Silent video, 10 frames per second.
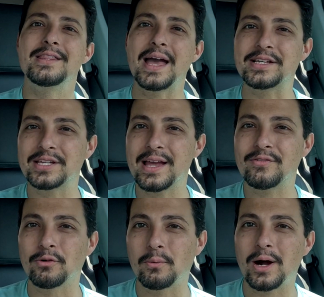Thanks again
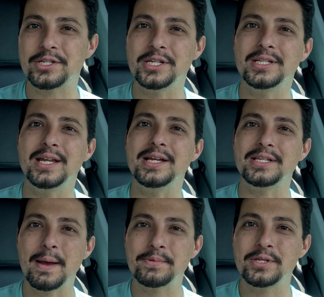for watching today's
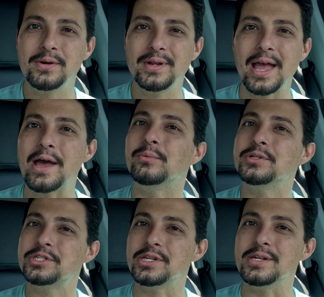episode, and we'll
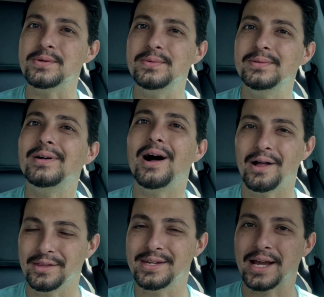see you
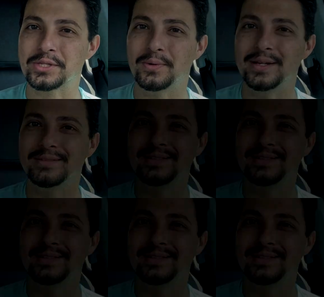on the next one.